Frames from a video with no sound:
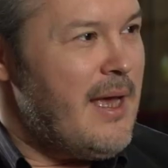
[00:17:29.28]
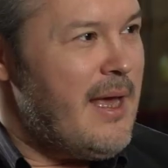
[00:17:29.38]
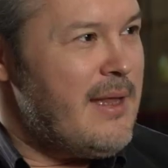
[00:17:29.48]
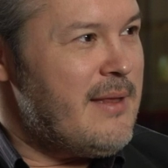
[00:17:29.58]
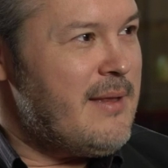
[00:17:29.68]

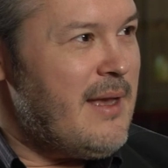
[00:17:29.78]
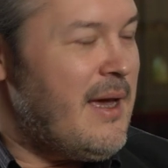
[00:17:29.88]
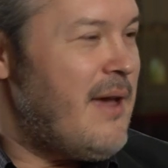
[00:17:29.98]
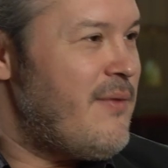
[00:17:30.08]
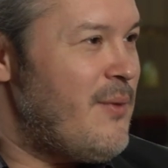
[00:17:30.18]
and I
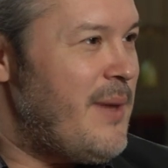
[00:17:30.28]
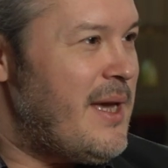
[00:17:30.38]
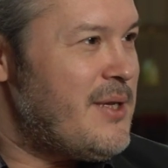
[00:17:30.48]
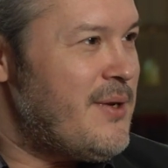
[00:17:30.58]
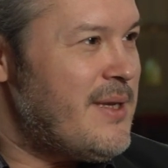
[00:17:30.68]
have to
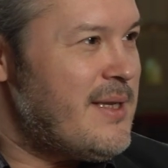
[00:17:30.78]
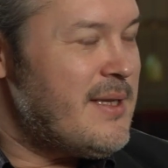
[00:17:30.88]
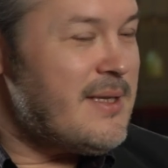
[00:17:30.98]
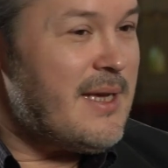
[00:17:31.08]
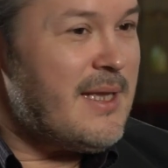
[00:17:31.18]
make
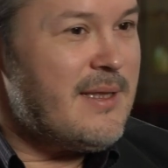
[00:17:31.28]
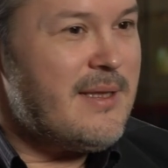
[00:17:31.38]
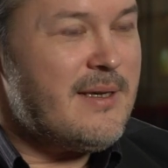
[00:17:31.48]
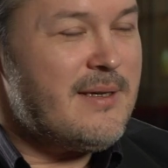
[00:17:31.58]
choices. And